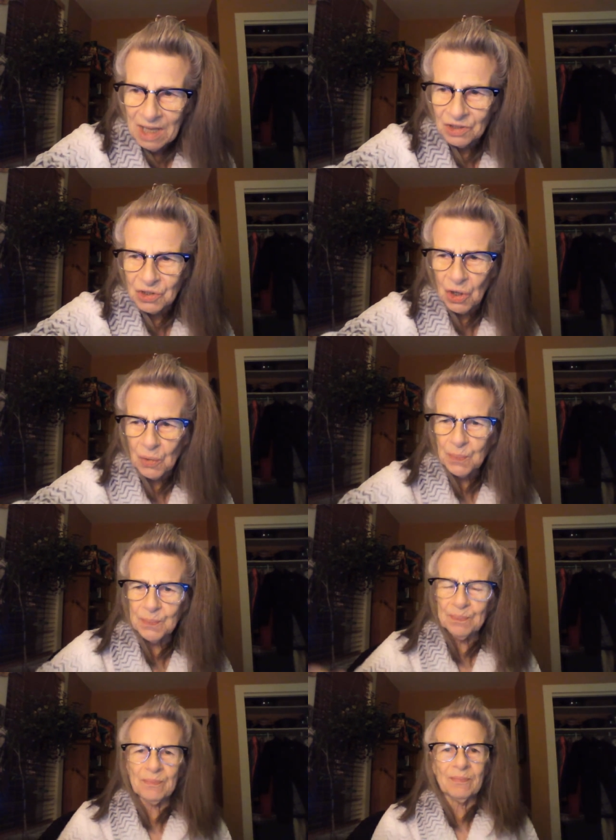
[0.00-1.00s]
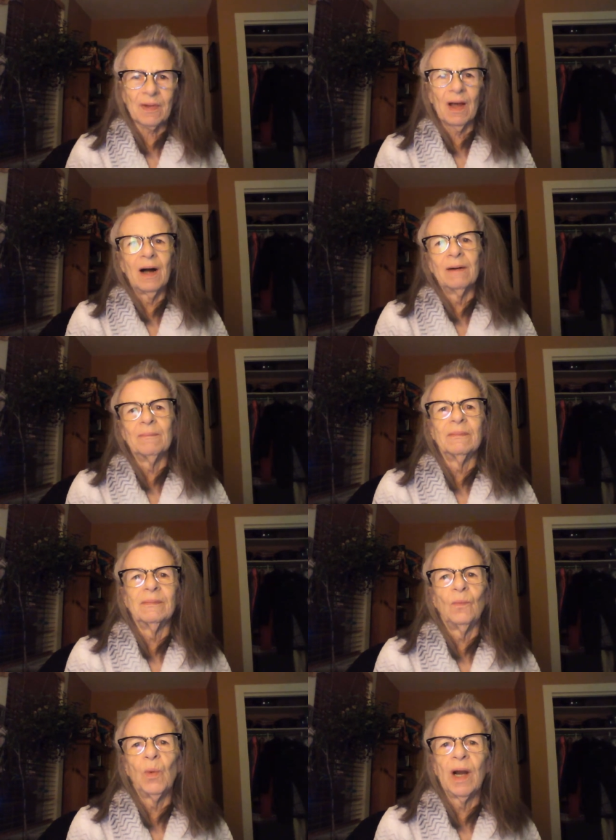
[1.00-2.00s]
And so um,
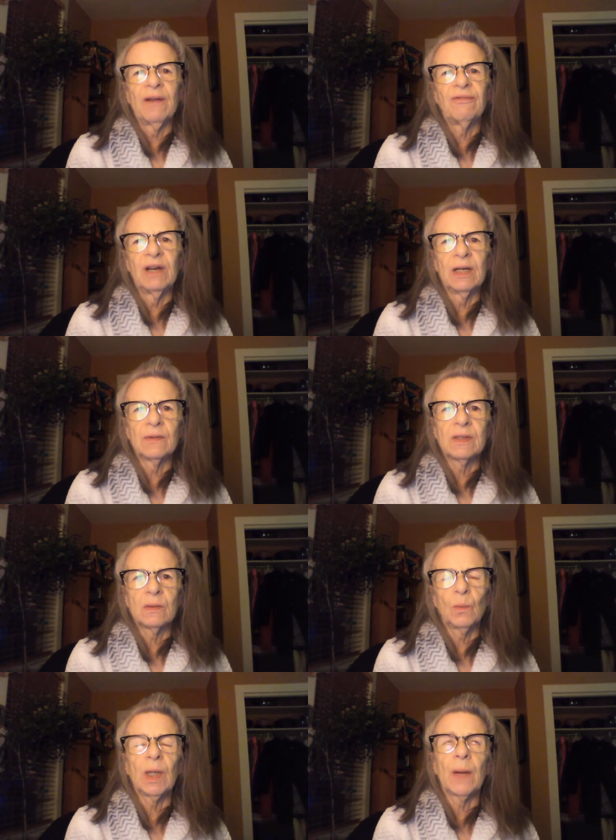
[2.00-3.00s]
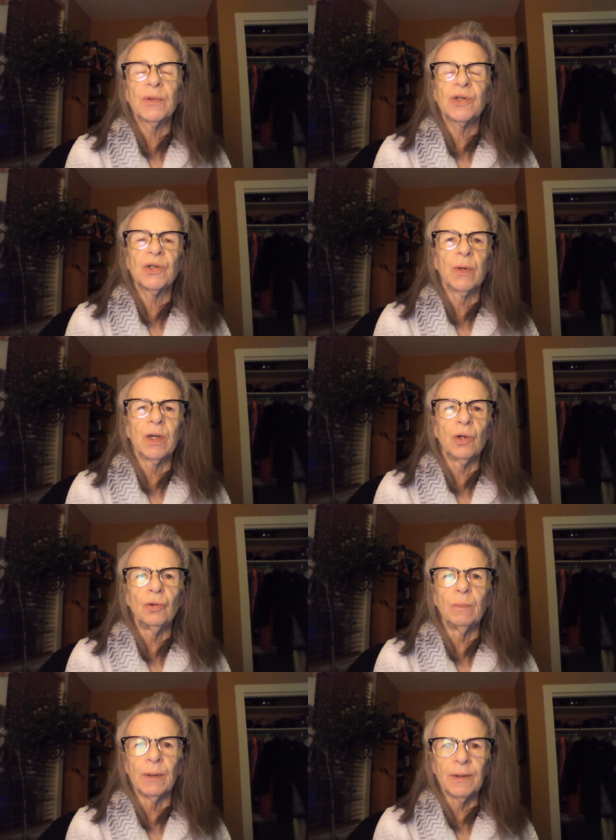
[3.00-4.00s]
when I found, well, I was doing
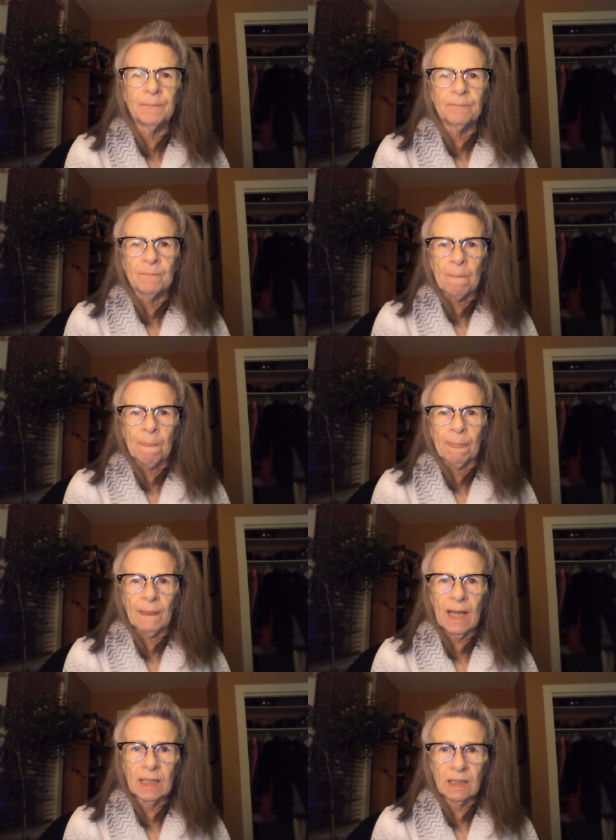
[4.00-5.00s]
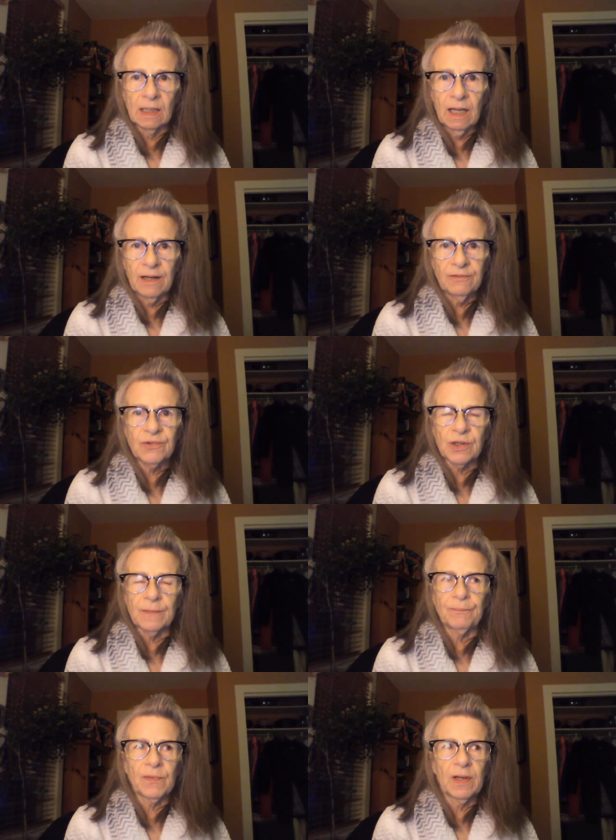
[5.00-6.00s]
Uber and Lyft,
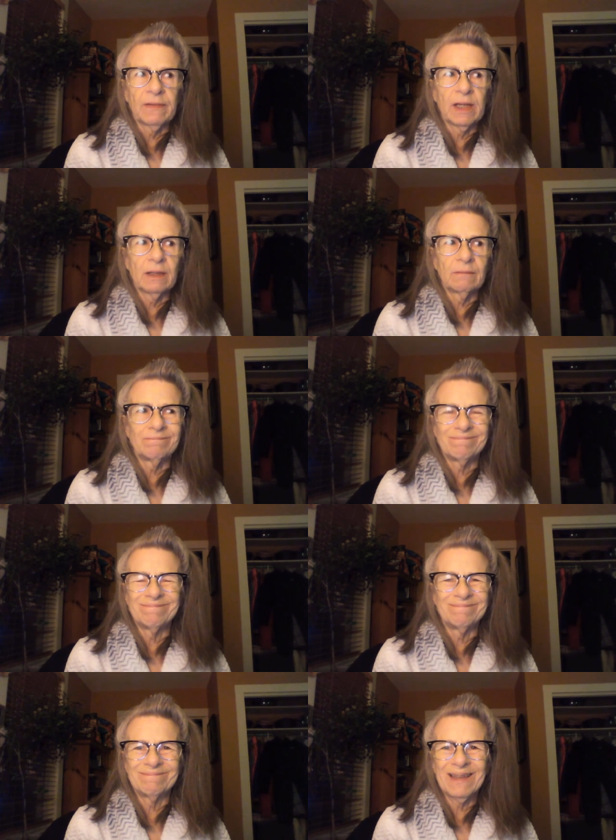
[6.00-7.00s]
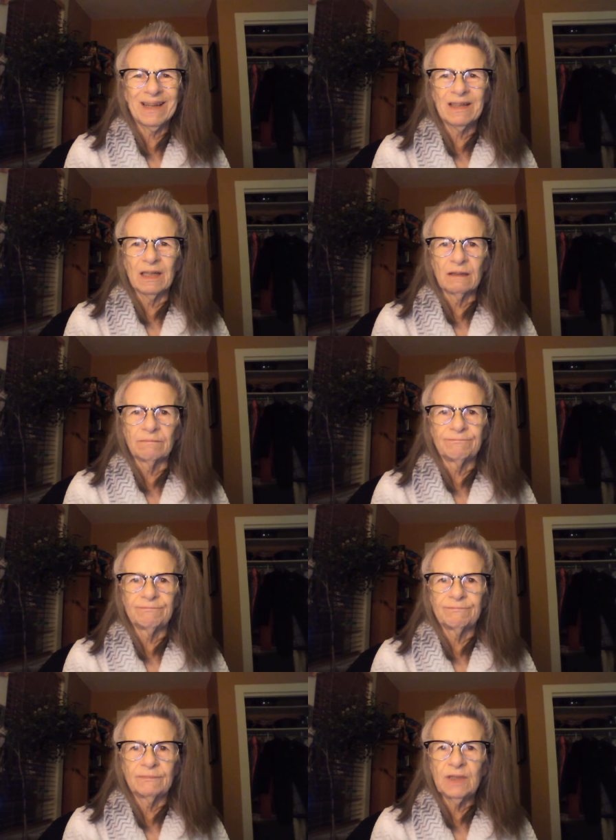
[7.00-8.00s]
and then that got,
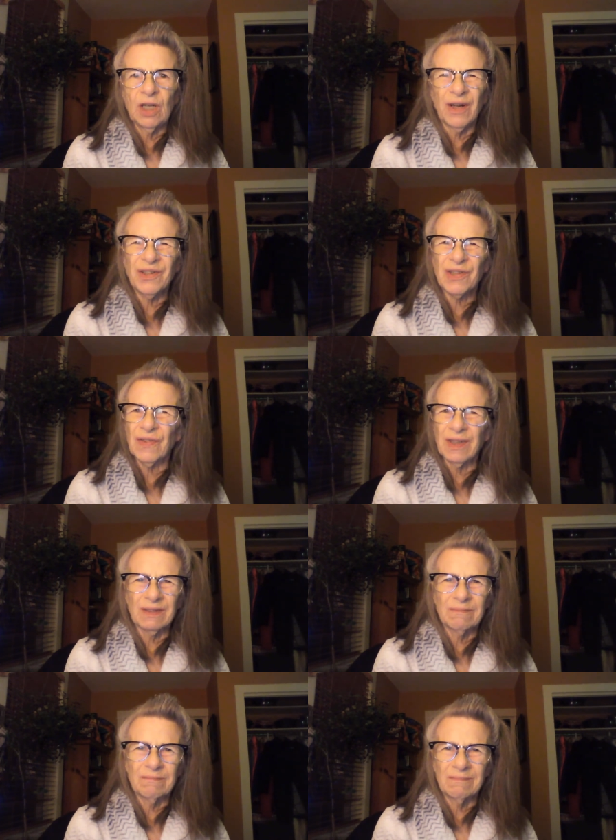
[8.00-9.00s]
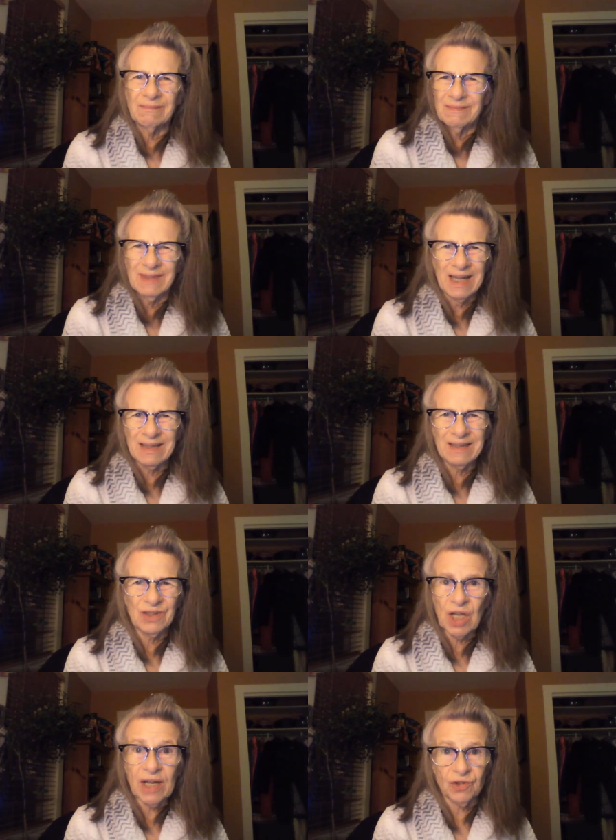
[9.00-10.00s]
you know, I just felt like
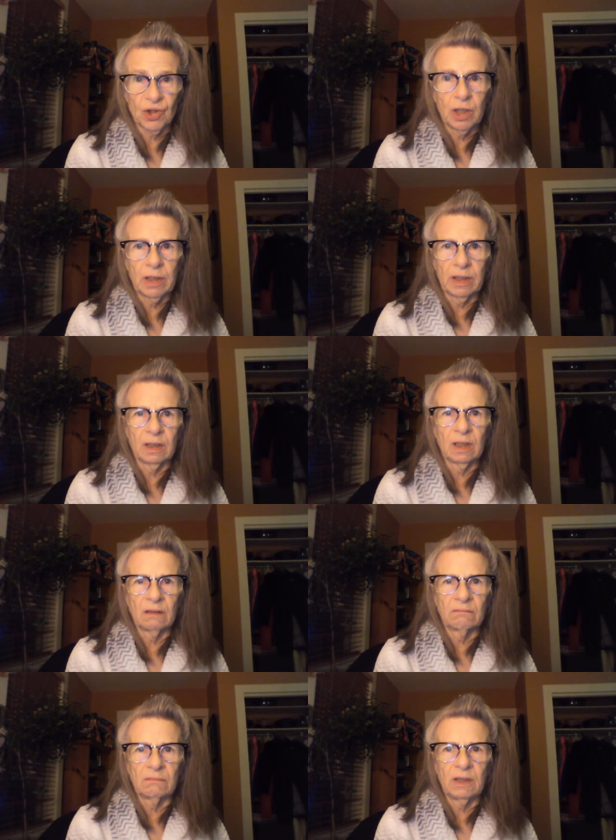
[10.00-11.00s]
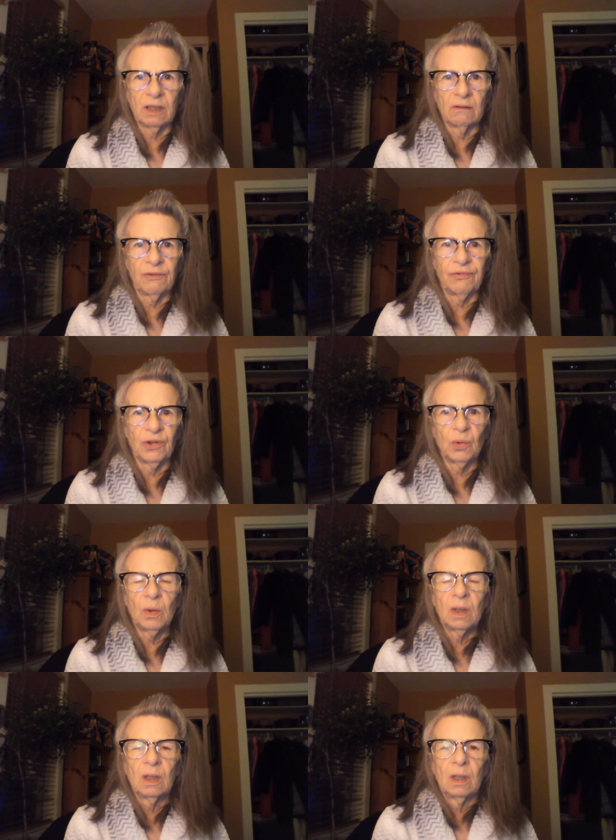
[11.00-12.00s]
sketchy and then you know a few